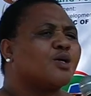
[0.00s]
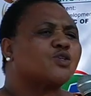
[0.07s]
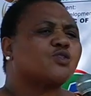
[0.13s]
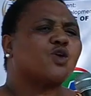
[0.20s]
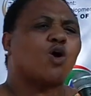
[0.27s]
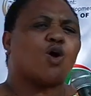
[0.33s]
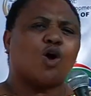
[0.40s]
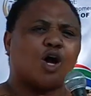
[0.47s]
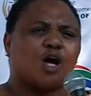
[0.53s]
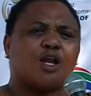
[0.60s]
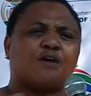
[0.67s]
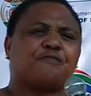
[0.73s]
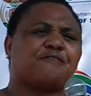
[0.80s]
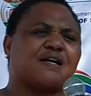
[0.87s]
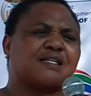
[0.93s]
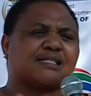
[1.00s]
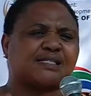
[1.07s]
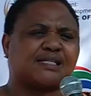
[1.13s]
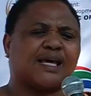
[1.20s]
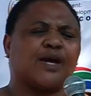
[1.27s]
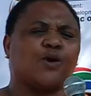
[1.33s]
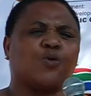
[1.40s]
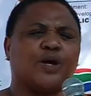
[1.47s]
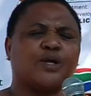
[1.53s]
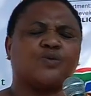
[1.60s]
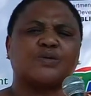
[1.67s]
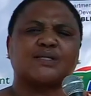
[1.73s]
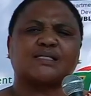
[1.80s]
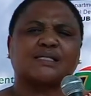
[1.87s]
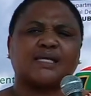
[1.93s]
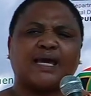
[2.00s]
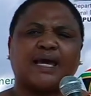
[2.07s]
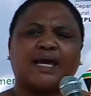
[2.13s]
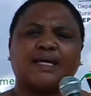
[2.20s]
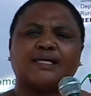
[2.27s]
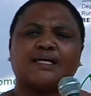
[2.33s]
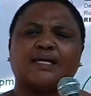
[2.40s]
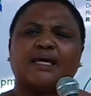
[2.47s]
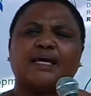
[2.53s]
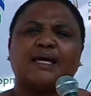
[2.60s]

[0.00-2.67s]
So all of us here, when we say